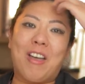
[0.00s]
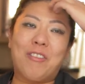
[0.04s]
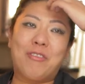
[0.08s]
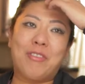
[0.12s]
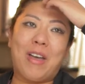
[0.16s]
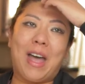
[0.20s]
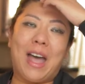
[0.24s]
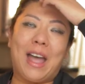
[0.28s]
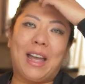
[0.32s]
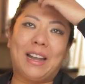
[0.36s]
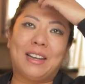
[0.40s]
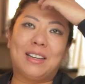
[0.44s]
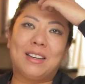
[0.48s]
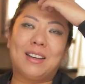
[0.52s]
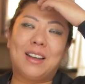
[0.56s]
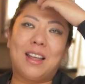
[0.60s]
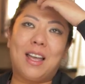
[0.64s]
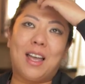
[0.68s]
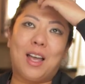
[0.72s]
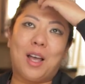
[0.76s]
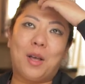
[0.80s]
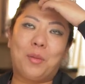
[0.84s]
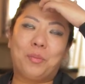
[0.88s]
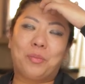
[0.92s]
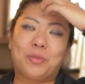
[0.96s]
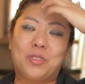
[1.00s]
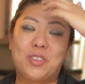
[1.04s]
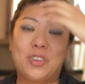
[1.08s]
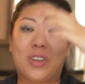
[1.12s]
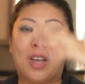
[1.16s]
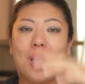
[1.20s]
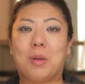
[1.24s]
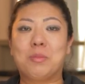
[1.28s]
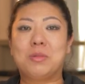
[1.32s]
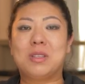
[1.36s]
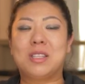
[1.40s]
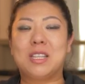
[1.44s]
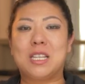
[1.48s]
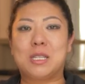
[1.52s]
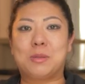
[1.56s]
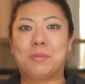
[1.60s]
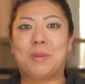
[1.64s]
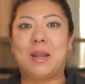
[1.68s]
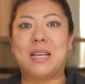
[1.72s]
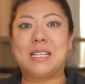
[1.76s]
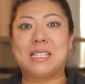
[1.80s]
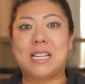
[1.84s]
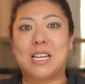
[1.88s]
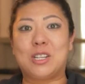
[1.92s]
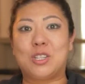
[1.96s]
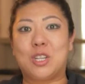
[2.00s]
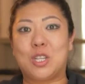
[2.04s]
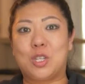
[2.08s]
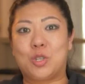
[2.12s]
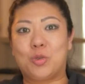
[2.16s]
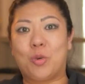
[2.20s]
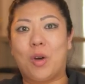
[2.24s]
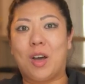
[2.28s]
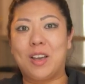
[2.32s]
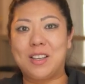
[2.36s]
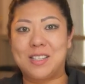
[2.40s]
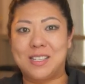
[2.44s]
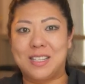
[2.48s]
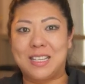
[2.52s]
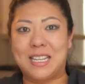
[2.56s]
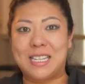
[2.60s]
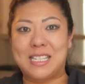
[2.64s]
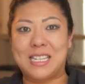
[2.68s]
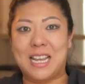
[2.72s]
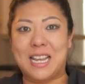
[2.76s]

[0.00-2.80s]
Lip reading: van to come to this place actually twice in the